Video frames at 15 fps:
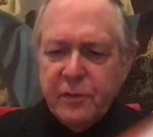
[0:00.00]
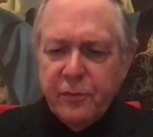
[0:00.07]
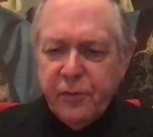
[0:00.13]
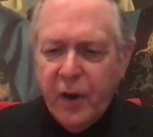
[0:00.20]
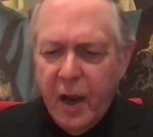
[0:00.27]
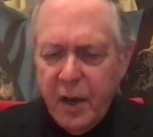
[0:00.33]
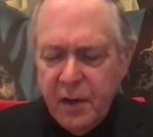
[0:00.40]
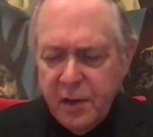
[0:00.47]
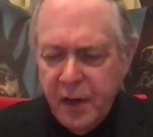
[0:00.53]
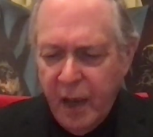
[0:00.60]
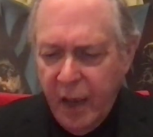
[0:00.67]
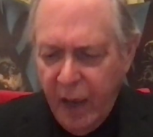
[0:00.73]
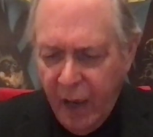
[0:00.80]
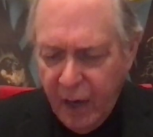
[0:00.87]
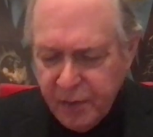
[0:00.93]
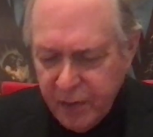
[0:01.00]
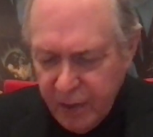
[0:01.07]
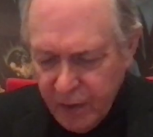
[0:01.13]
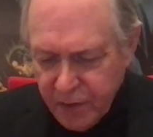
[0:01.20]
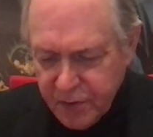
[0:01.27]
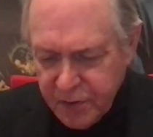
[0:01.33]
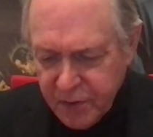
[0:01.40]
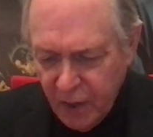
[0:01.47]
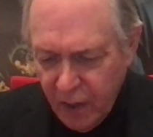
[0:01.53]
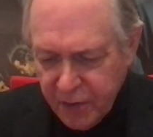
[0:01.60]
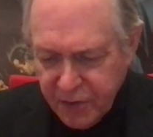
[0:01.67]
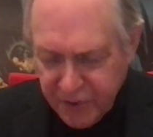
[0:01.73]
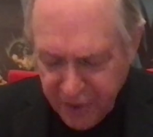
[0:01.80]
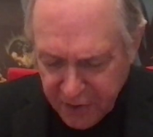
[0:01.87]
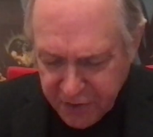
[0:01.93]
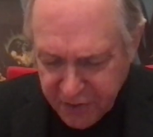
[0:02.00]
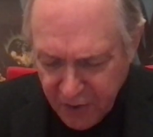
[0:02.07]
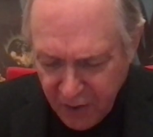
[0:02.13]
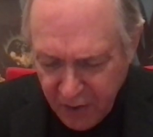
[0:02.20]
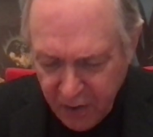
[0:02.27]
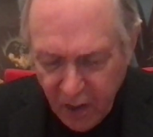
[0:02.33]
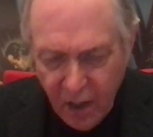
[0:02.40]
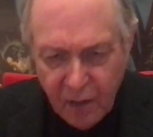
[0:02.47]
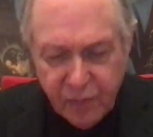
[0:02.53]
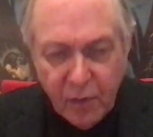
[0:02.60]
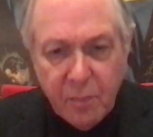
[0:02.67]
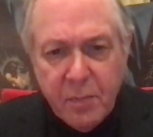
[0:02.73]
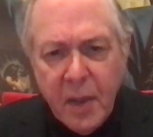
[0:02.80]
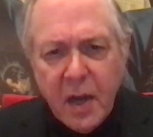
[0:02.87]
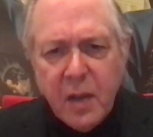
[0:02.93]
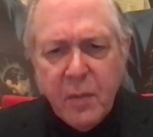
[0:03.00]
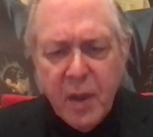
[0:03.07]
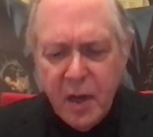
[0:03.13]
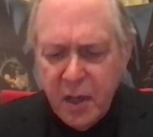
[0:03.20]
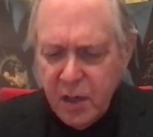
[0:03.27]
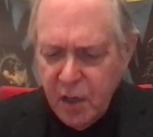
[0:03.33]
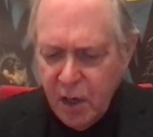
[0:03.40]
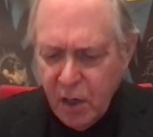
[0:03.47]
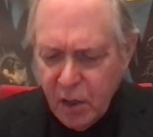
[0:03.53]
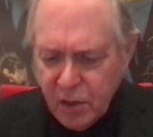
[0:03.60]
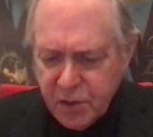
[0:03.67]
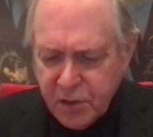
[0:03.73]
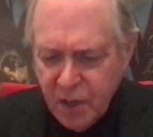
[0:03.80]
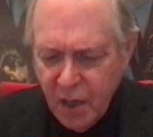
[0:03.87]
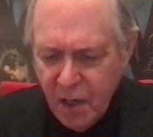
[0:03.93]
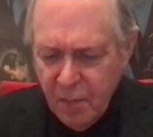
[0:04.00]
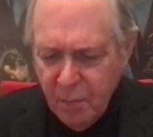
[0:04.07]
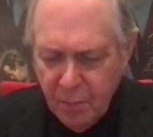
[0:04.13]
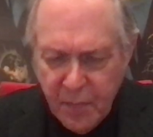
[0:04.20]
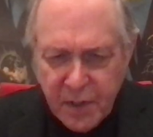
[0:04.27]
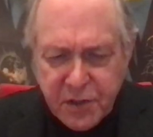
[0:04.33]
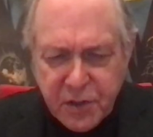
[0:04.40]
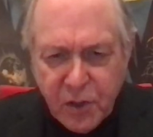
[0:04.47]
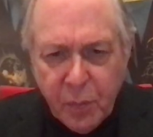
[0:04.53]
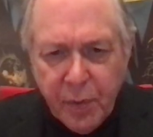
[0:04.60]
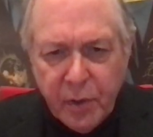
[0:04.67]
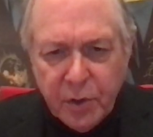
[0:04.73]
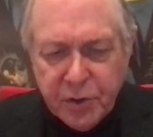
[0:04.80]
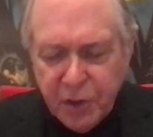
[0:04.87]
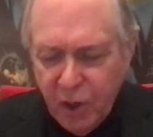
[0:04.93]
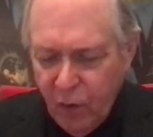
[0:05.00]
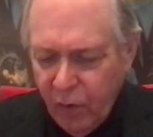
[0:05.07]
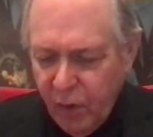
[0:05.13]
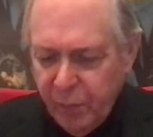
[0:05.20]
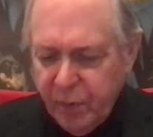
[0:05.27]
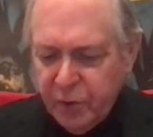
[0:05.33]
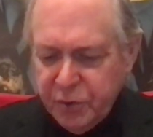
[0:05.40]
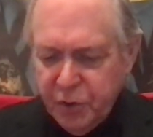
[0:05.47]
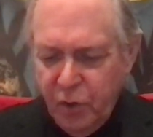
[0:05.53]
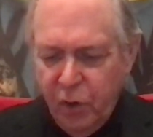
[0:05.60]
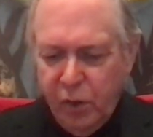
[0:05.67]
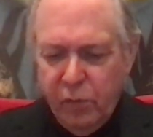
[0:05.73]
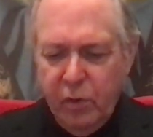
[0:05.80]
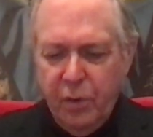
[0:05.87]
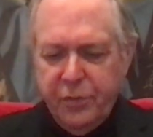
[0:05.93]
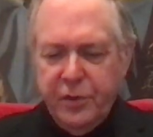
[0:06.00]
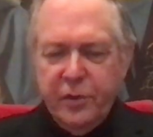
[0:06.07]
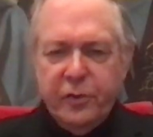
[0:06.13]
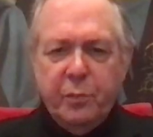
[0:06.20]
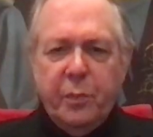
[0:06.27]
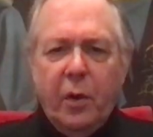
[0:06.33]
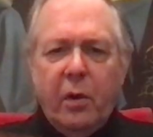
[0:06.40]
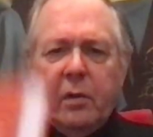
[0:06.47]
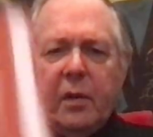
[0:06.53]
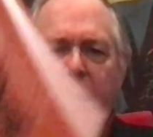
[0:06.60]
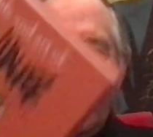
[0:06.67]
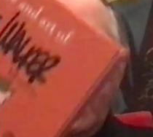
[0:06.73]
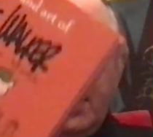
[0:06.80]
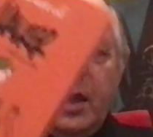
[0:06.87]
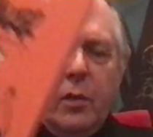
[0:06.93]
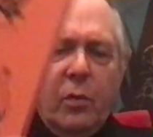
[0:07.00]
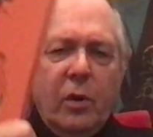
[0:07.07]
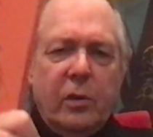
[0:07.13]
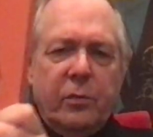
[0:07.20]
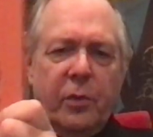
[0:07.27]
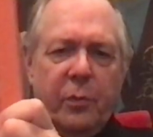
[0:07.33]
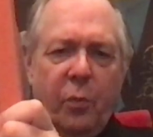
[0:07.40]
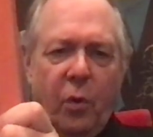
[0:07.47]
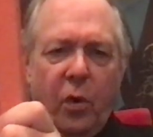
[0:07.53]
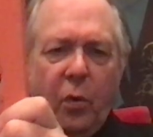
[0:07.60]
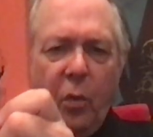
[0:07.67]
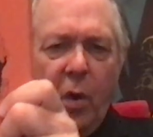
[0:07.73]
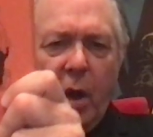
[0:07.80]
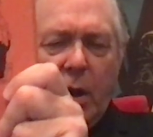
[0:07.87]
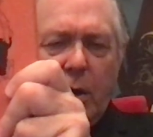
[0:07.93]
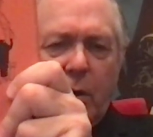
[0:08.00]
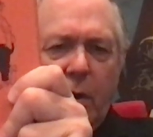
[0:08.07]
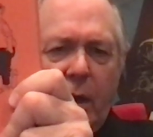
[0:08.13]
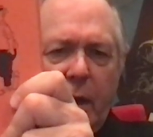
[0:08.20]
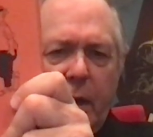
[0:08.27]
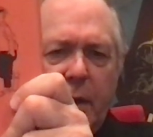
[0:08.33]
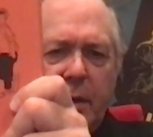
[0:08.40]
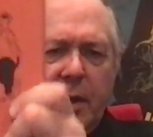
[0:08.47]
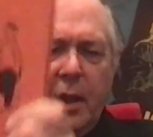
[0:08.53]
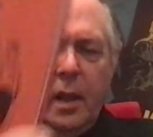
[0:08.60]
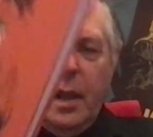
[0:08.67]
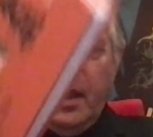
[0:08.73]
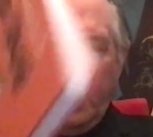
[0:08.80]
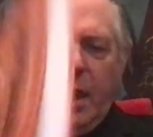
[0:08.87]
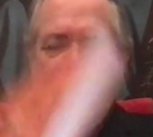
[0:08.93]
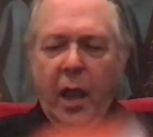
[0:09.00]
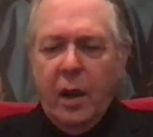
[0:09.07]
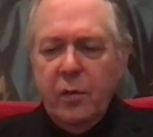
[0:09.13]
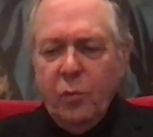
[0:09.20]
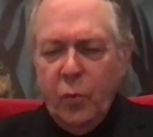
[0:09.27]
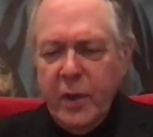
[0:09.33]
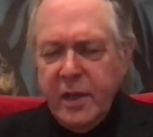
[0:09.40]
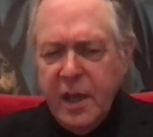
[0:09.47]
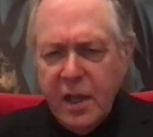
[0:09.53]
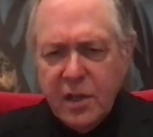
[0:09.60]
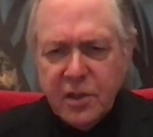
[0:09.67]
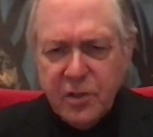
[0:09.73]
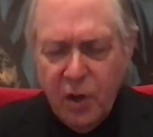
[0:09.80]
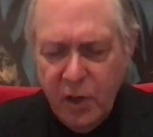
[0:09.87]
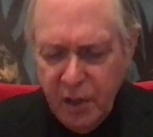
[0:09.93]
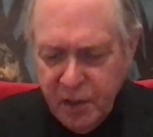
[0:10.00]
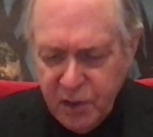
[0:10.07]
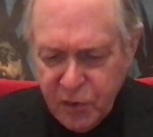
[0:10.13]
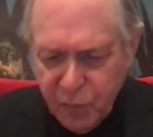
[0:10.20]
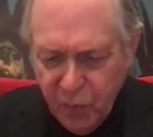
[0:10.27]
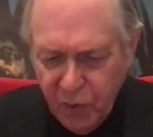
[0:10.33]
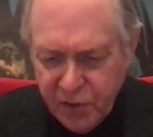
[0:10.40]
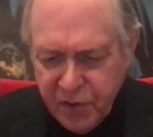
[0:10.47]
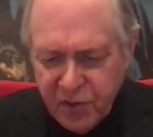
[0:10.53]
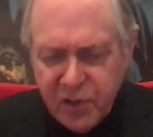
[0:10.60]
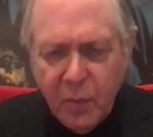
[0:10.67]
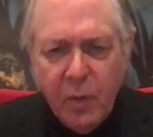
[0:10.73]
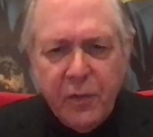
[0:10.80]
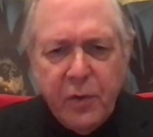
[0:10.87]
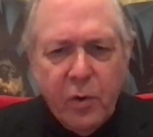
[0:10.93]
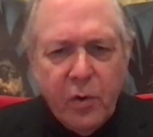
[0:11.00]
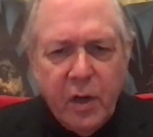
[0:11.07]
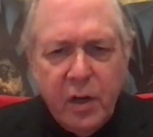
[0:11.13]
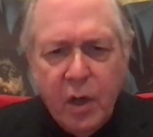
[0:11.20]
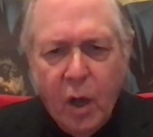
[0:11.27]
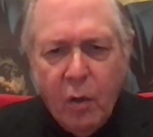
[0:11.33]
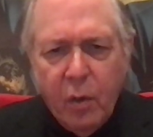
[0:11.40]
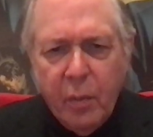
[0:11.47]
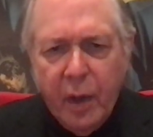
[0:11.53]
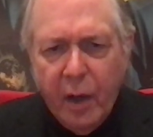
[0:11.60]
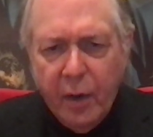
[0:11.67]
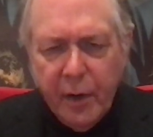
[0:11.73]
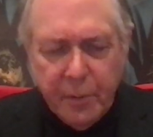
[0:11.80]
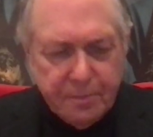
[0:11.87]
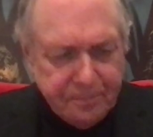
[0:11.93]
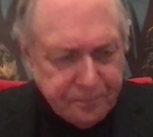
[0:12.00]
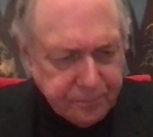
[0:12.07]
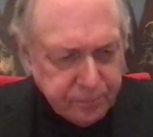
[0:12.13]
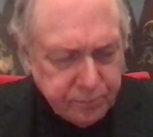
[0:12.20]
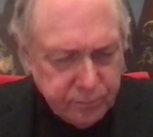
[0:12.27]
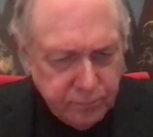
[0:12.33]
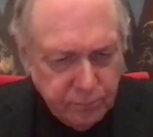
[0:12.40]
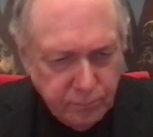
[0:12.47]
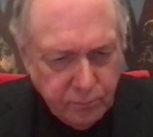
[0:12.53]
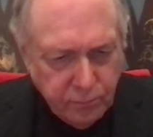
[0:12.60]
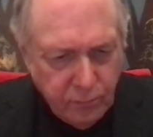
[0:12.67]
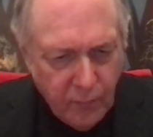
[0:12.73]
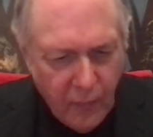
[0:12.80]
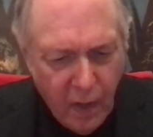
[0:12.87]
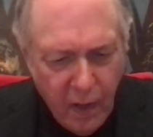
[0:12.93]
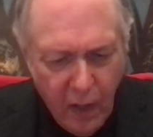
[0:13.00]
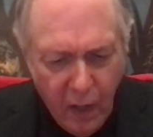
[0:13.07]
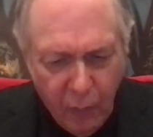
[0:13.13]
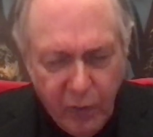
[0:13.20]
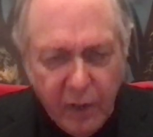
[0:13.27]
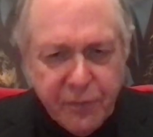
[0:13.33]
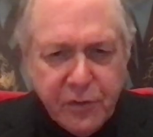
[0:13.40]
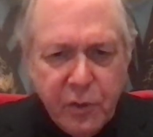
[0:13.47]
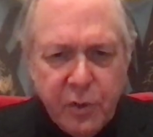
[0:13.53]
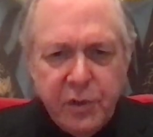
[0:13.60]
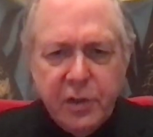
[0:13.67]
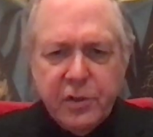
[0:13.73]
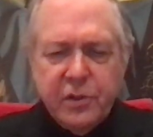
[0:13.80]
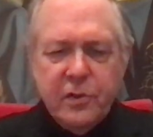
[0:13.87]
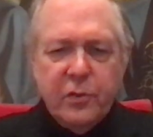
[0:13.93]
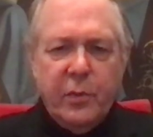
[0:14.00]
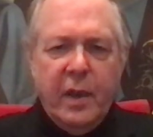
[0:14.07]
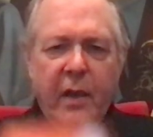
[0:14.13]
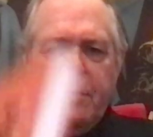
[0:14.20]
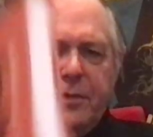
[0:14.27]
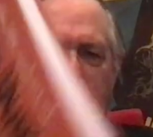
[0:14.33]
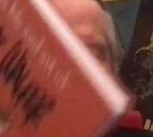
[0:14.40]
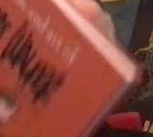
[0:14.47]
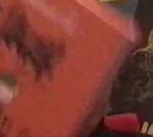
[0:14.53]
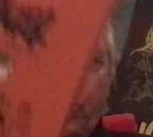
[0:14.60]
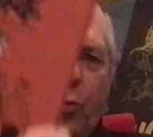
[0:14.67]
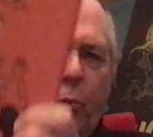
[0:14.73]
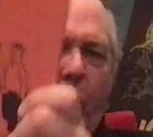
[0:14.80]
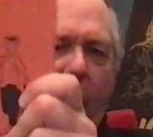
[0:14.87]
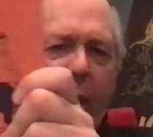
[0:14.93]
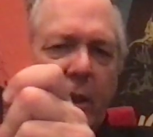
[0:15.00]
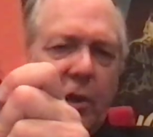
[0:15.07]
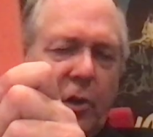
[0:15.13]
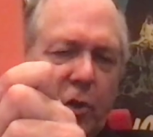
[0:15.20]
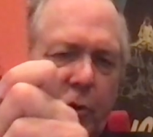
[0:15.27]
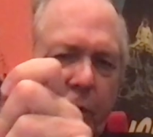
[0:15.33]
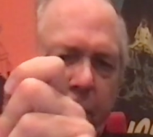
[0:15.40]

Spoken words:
friend and his assistant for many, many years, Mr. Bill Janoka. Bill Janoka wrote this book. He worked with Mort Walker on it, and we kickstarted this book, so some of you already know about it. And we have two editions. We have the regular